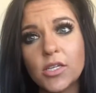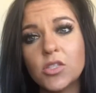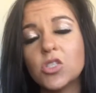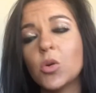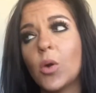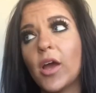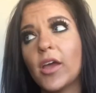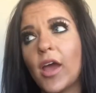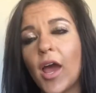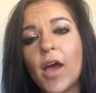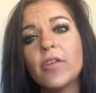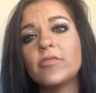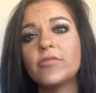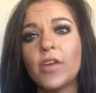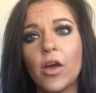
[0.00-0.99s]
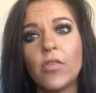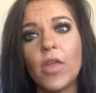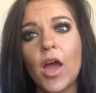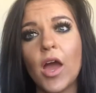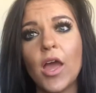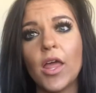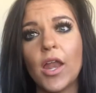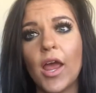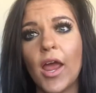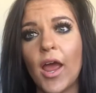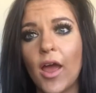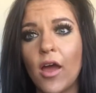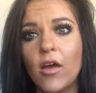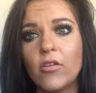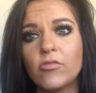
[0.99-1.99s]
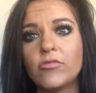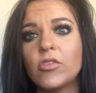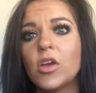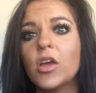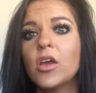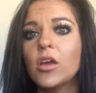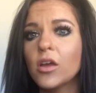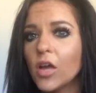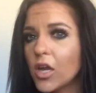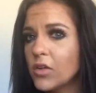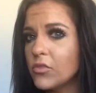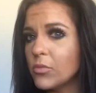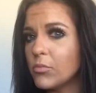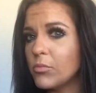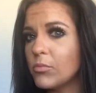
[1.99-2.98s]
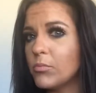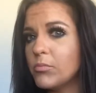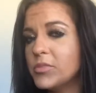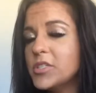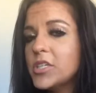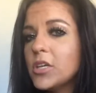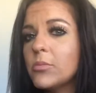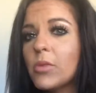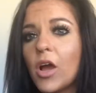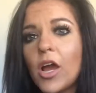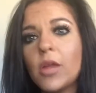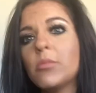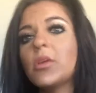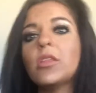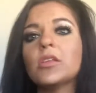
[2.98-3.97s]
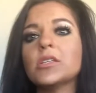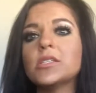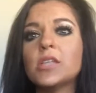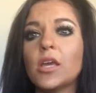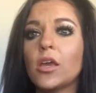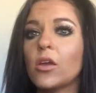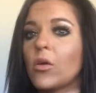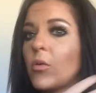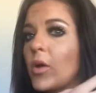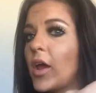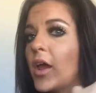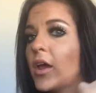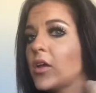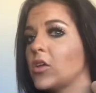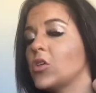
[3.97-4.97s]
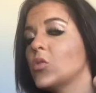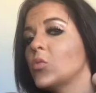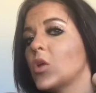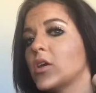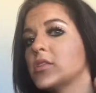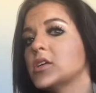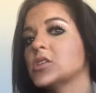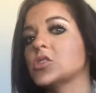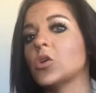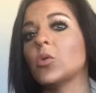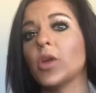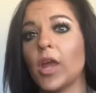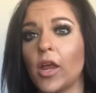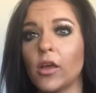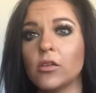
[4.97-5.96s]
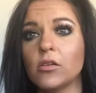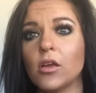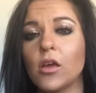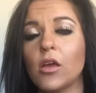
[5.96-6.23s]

And so I have found that, and I have kind of a team behind me that's saying, okay, you want this, go get it.